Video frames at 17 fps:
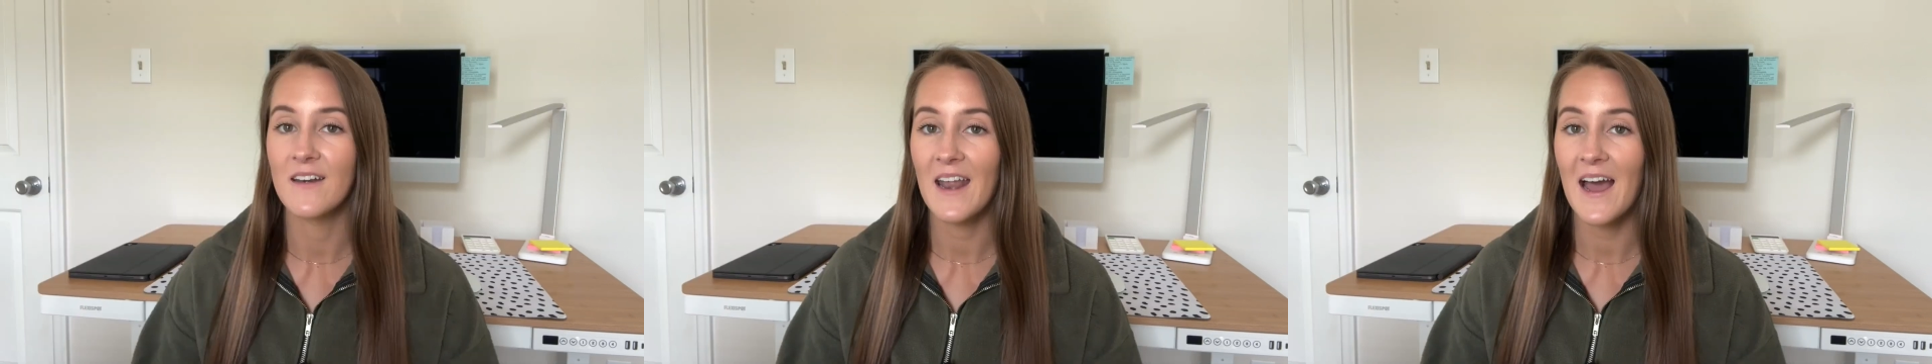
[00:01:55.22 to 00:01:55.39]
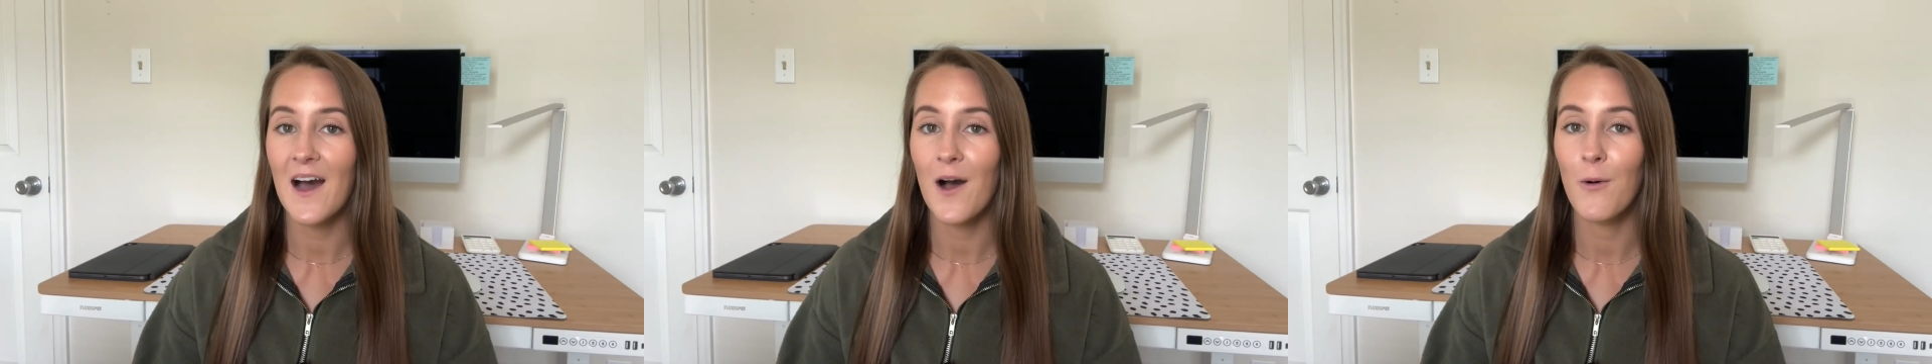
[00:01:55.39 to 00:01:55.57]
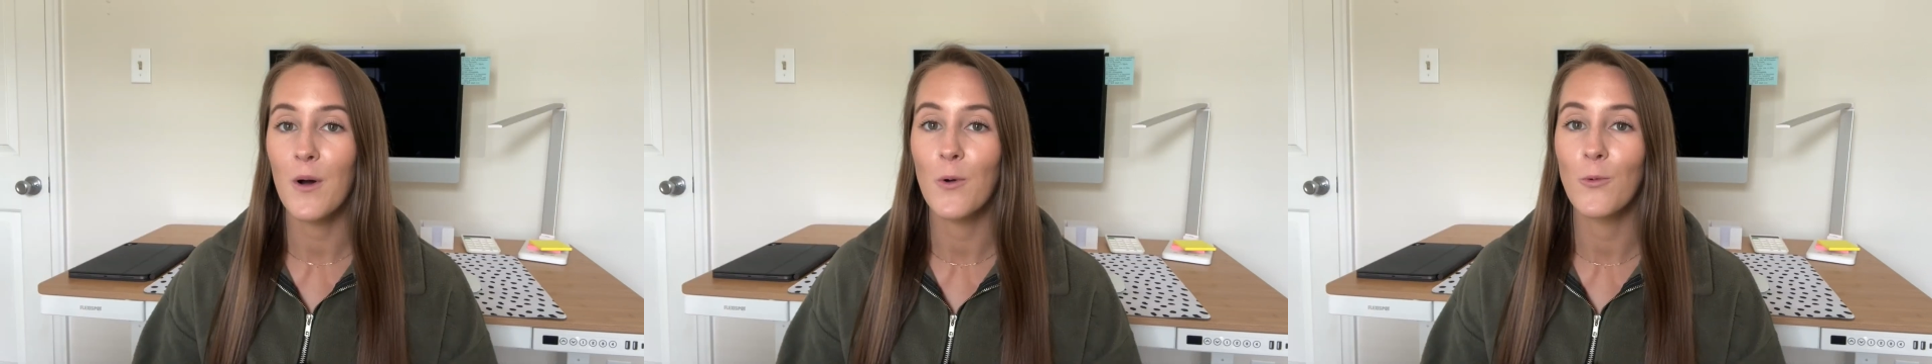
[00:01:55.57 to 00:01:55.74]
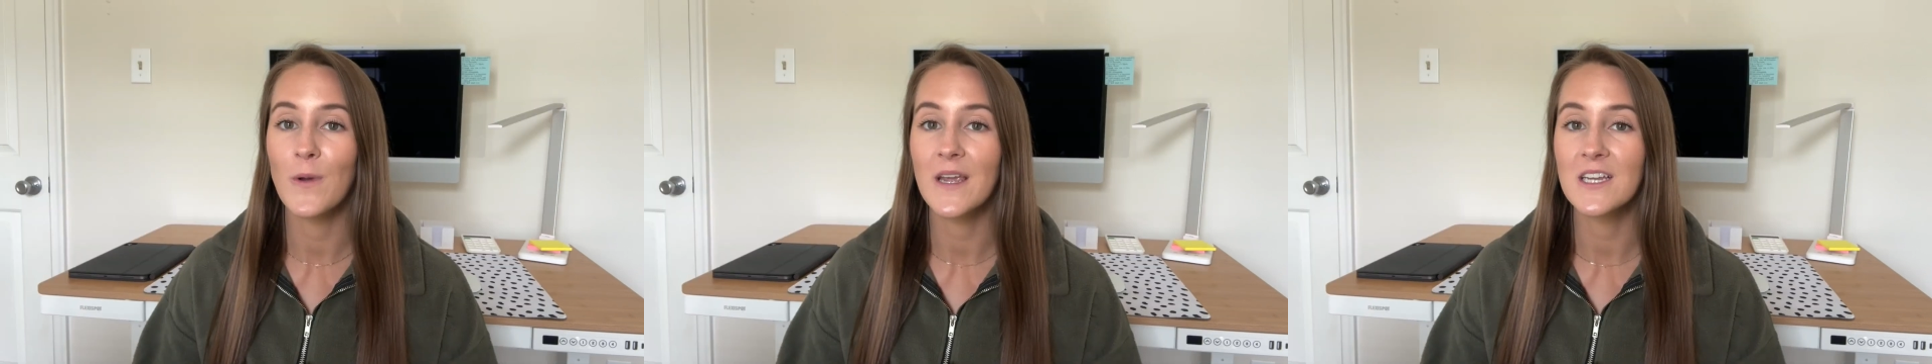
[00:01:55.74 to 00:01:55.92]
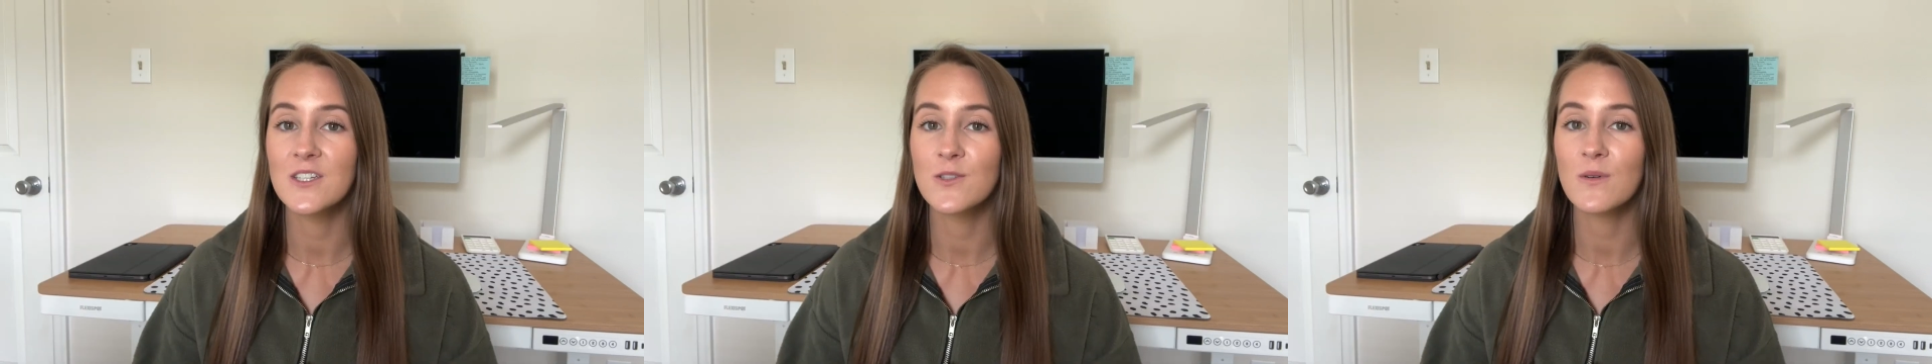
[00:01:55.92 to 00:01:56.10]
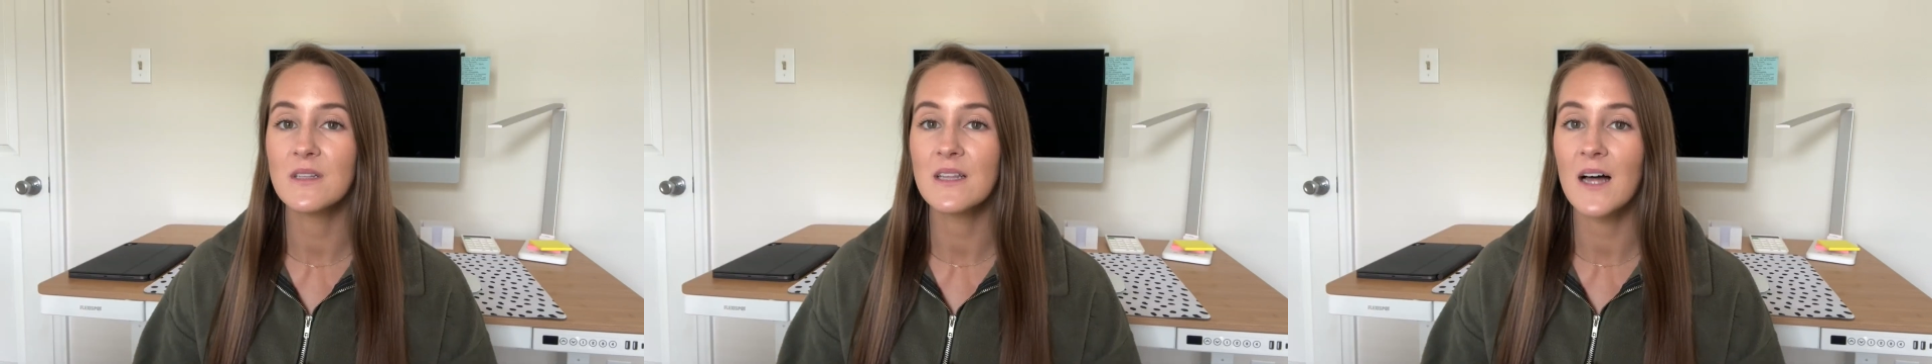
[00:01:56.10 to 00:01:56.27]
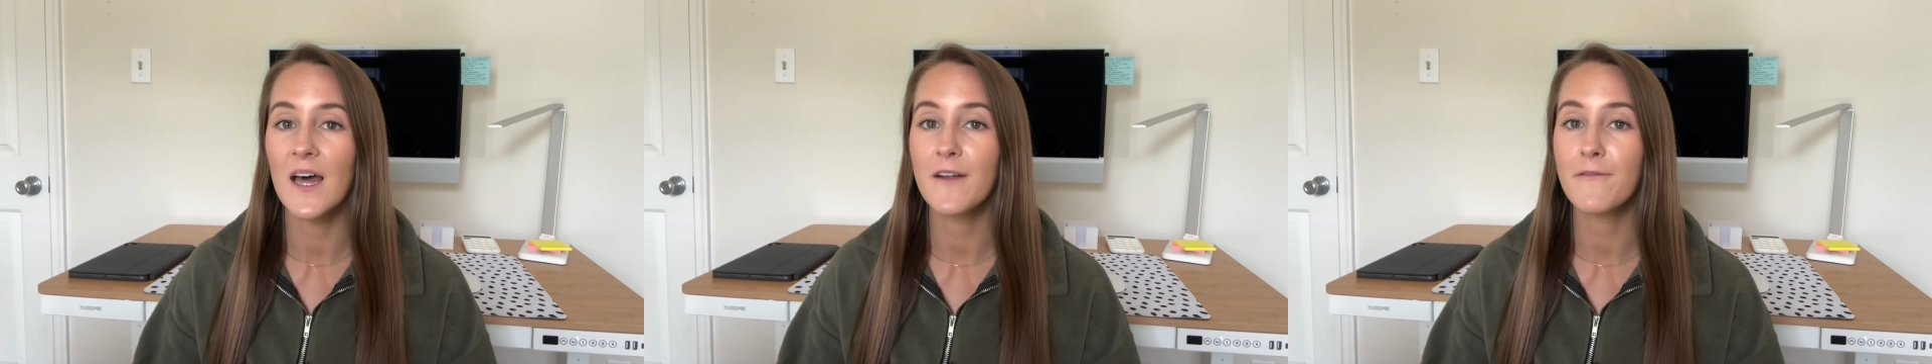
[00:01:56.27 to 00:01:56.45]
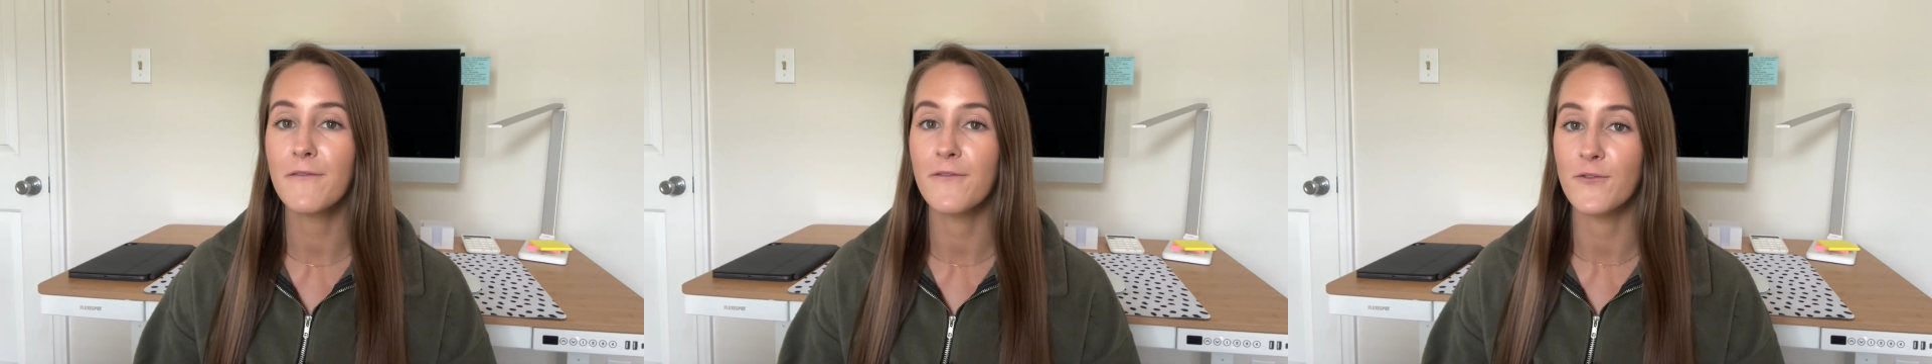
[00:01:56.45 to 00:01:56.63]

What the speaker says: Now, we can do a lot of